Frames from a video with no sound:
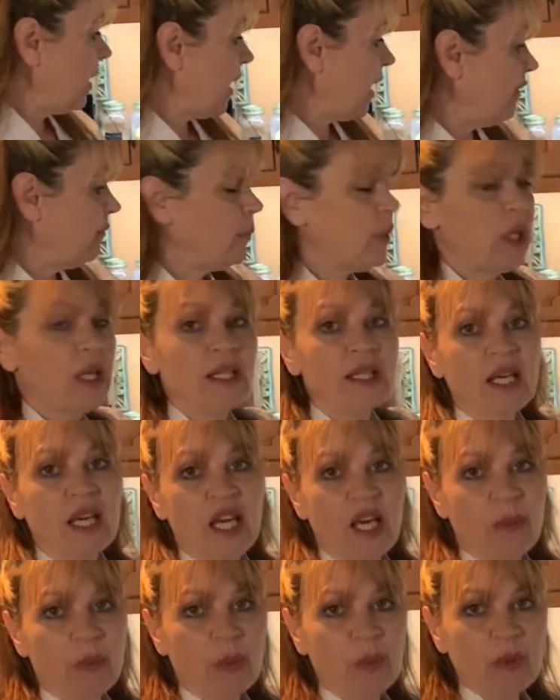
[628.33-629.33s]
I bought
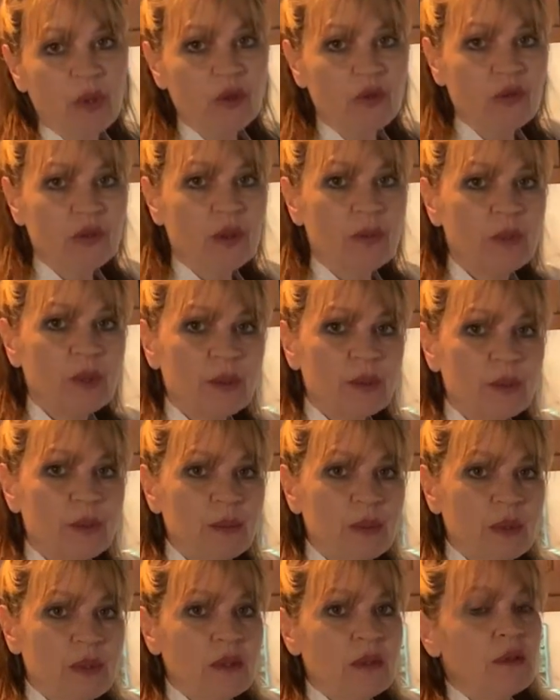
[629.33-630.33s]
chamomile from them.
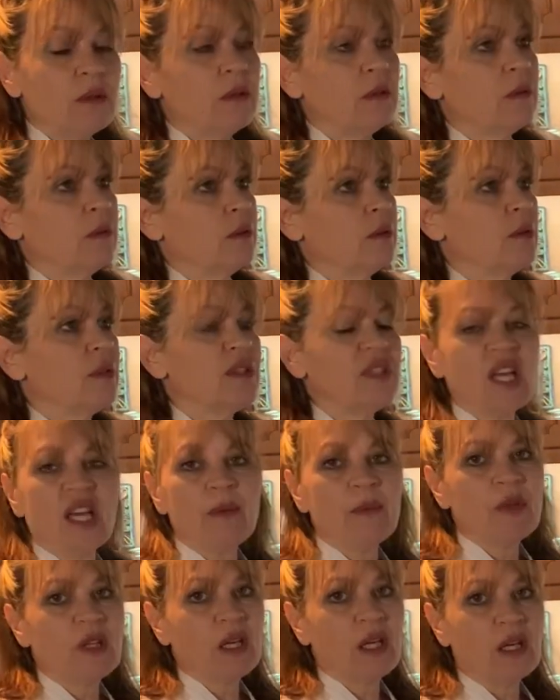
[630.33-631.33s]

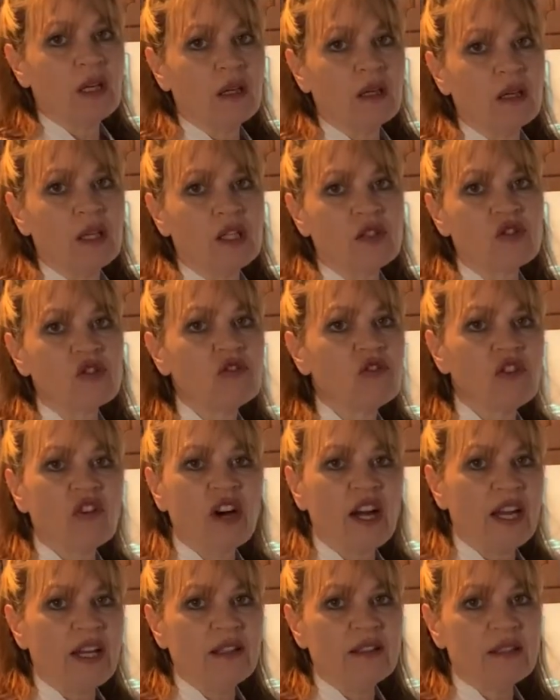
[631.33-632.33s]
Same thing, it's
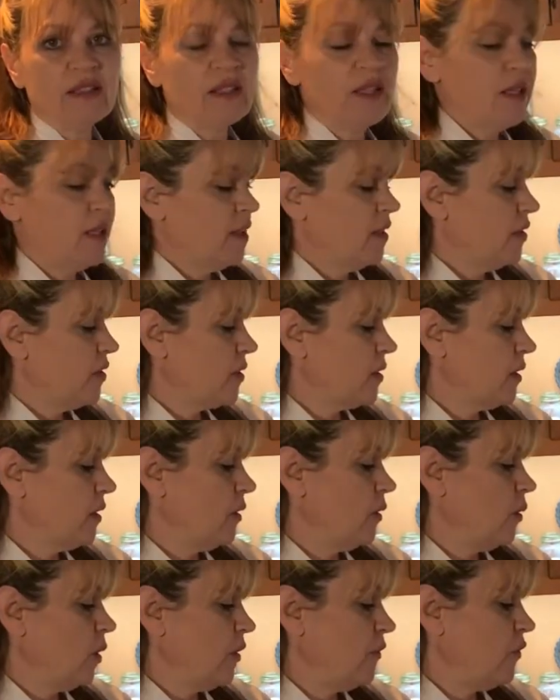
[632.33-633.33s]
great.
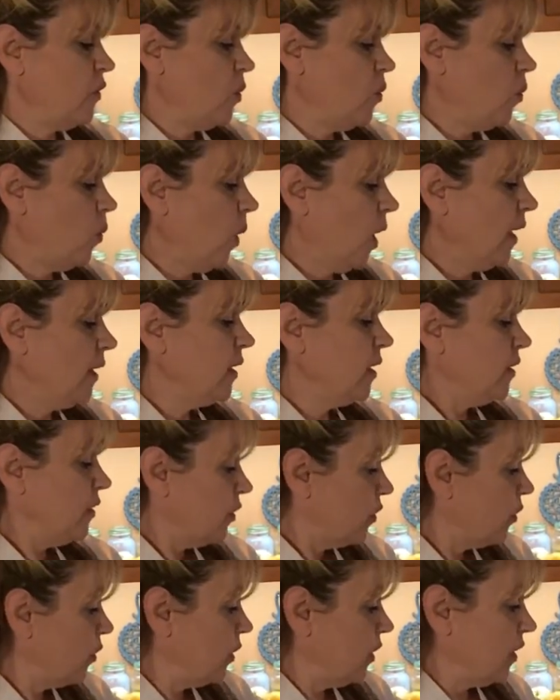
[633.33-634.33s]
So if you want
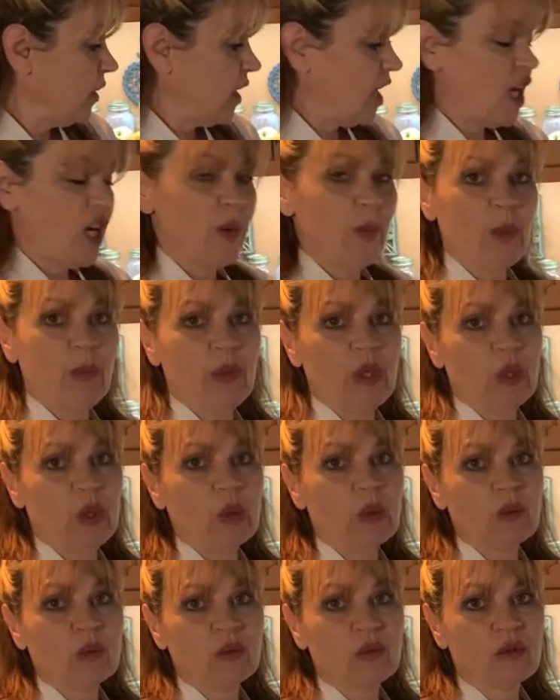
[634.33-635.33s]
good
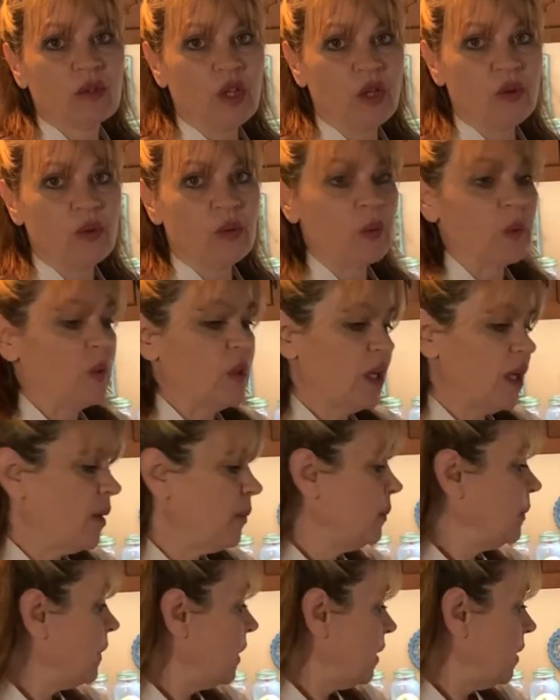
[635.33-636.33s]
chamomile, go through
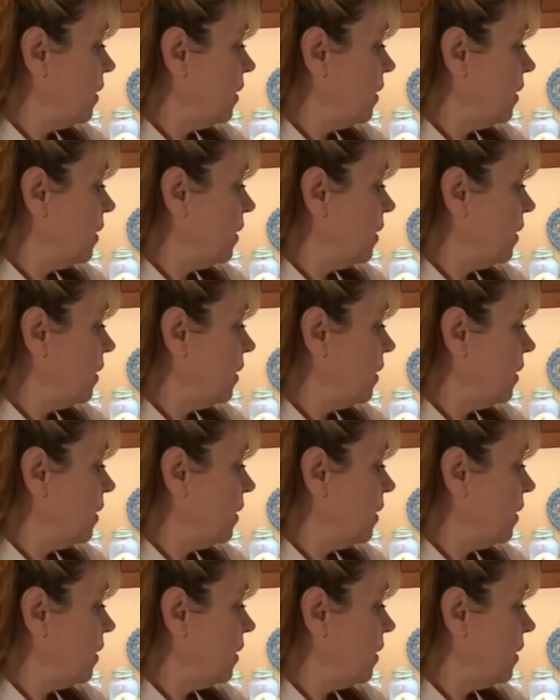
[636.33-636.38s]
them.